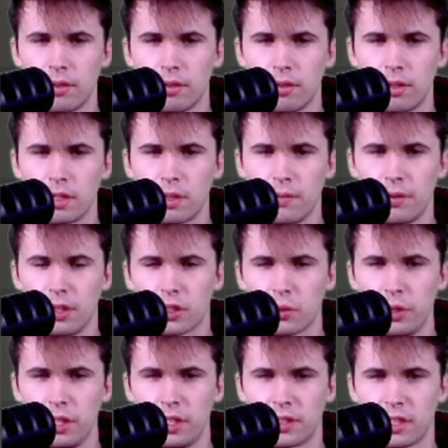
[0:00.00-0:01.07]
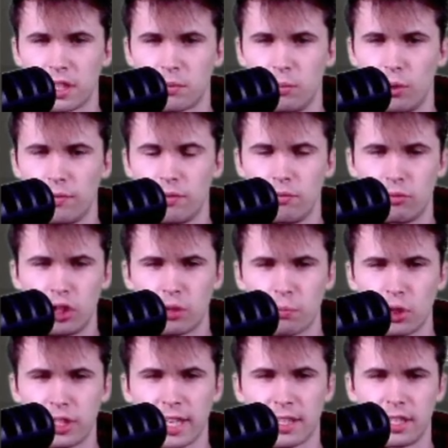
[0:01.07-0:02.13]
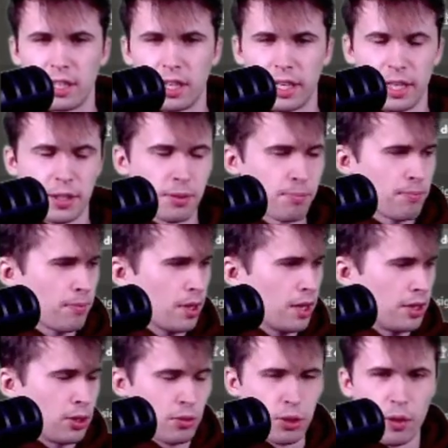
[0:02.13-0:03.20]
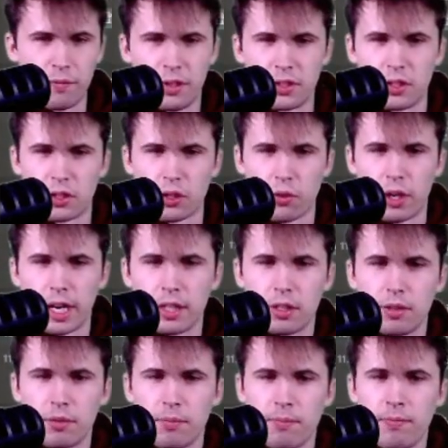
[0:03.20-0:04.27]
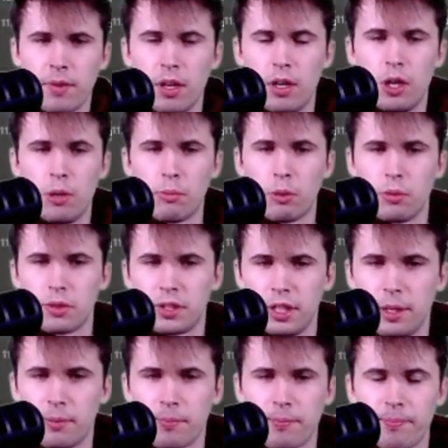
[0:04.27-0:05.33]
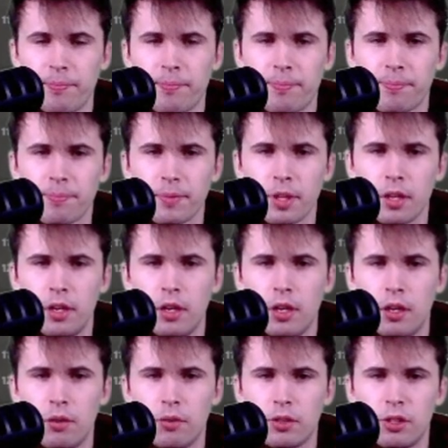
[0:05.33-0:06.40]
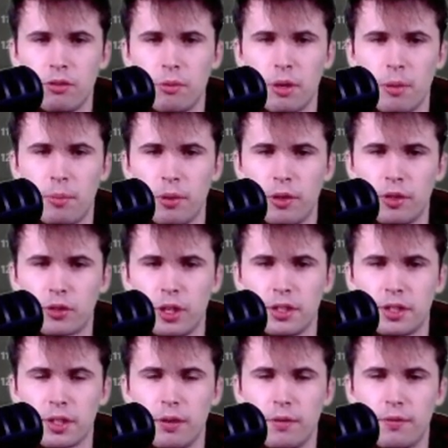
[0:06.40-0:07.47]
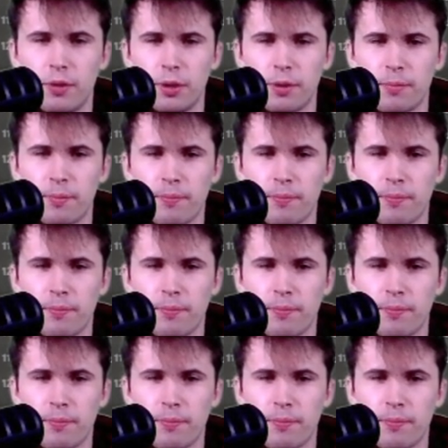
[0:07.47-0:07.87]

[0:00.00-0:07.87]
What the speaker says: Let's go for this queen d6 move, just protecting the knight. I don't know if this is correct, but we'll see. We'll see what my opponent tries to go for.